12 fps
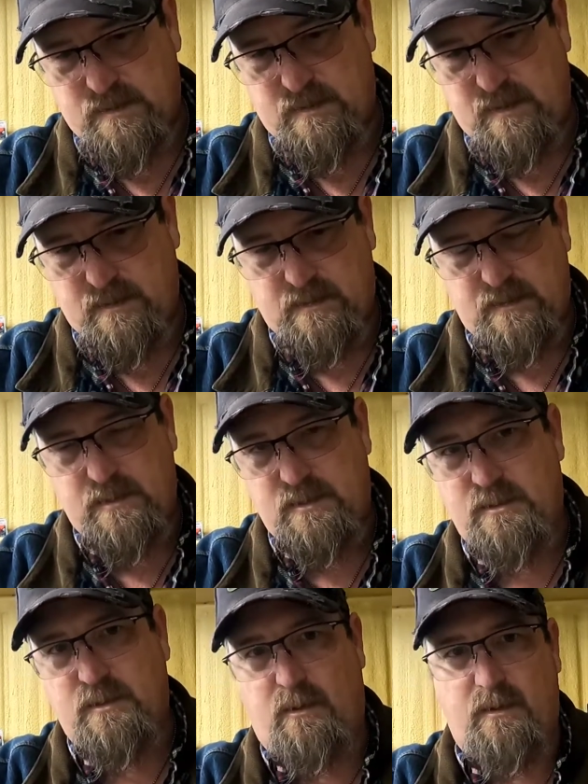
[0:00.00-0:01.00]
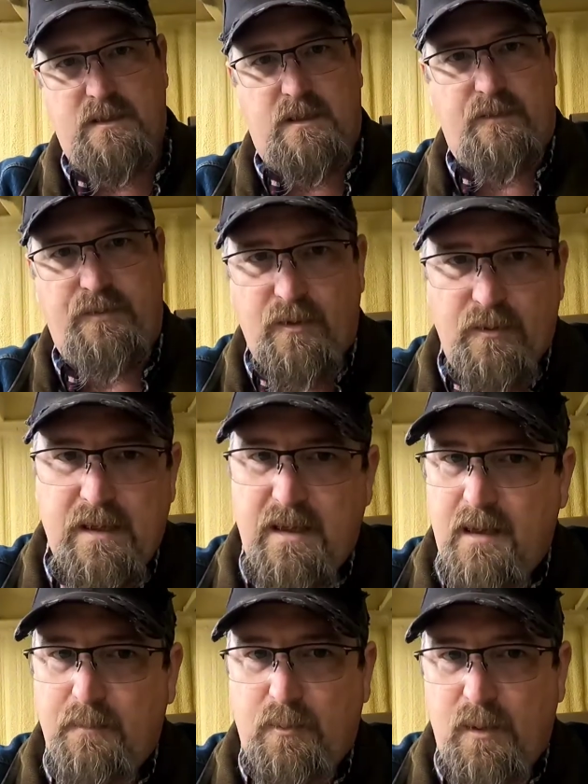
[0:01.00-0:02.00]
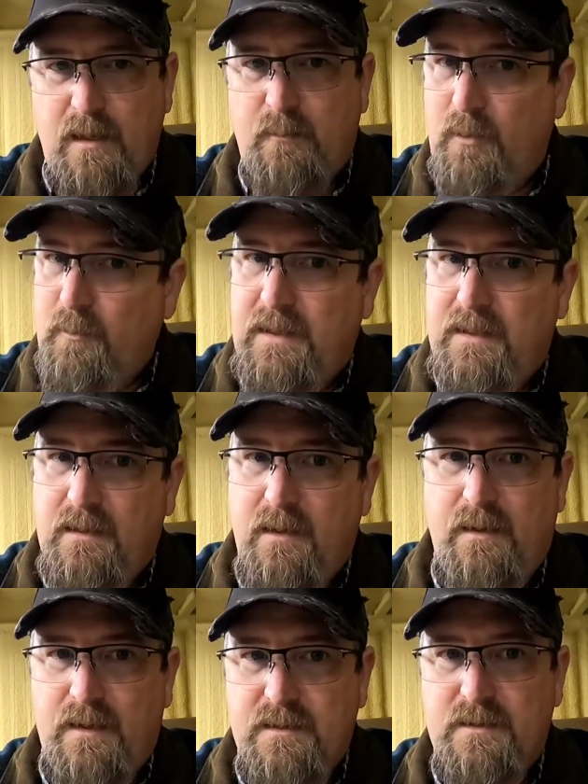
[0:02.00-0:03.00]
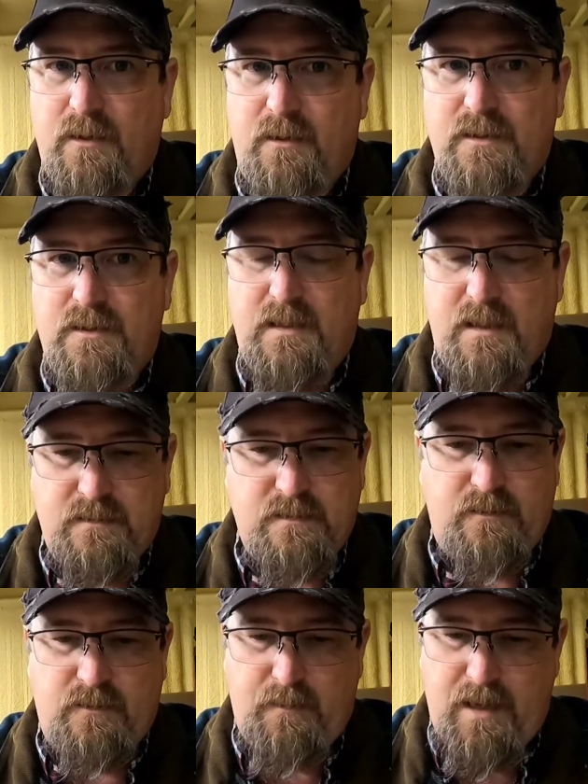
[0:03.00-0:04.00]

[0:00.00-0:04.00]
set to discharge at a 30 amp rate when we did our discharge test on the